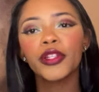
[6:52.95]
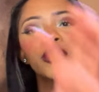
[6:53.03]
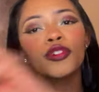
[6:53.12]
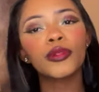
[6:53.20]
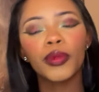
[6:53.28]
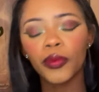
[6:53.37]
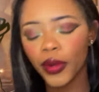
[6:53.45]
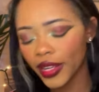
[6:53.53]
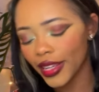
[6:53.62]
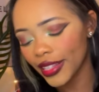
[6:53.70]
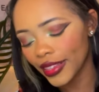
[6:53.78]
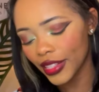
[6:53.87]
You should be
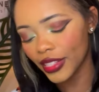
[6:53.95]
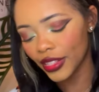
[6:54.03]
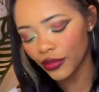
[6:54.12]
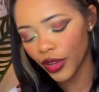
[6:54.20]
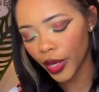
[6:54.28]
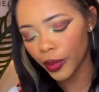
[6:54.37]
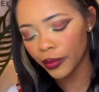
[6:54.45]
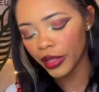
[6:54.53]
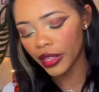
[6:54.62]
working in this environment.